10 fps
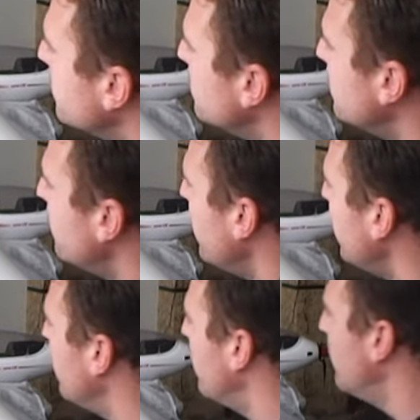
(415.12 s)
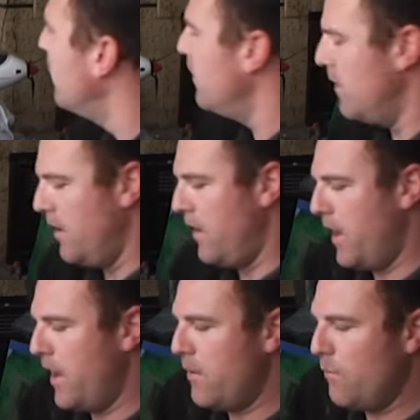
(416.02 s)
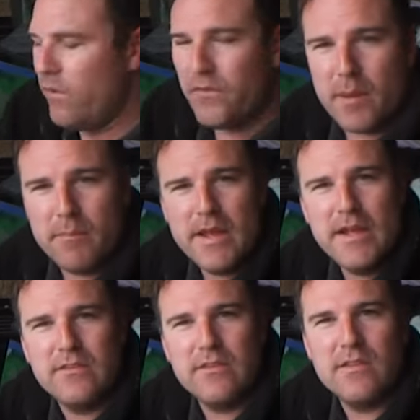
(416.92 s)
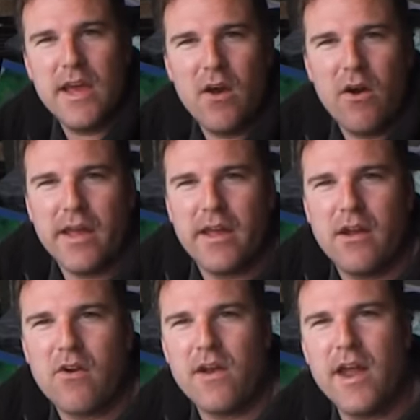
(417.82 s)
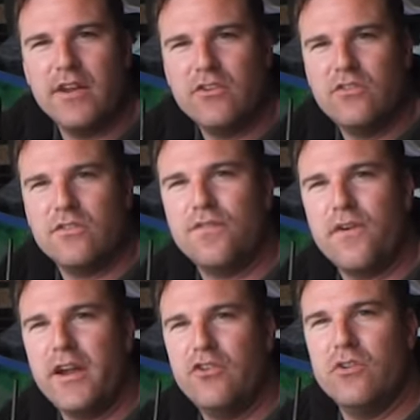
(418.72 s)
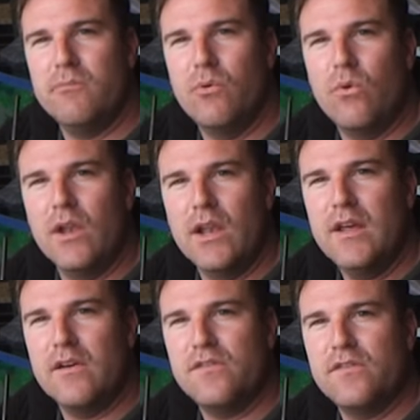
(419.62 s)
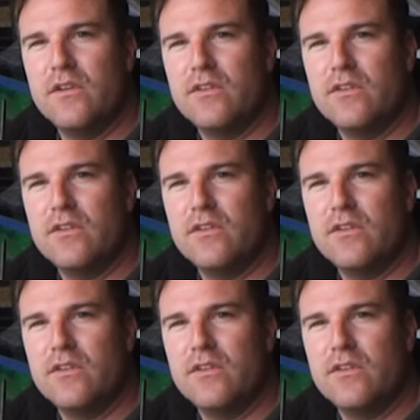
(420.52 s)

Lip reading: See that? And what that means is that I can create just a fraction more lift.